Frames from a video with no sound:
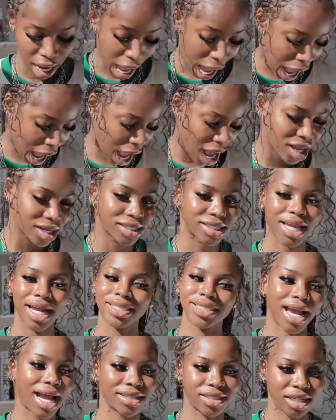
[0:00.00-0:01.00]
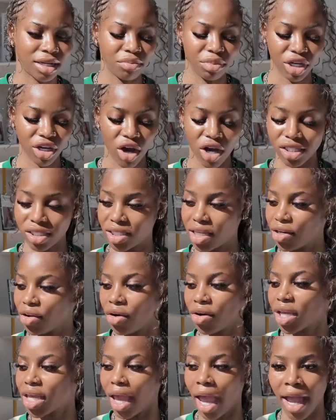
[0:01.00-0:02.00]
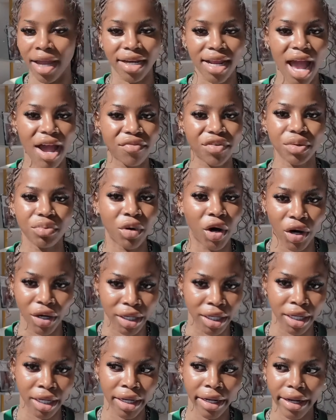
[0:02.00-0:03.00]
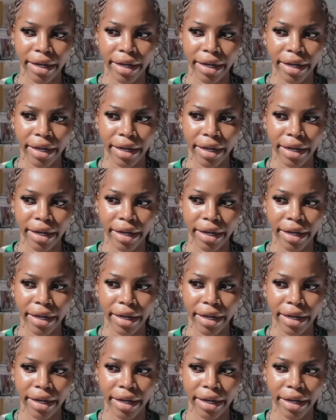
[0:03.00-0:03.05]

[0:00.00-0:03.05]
ah start charging because they don't care. They have the money.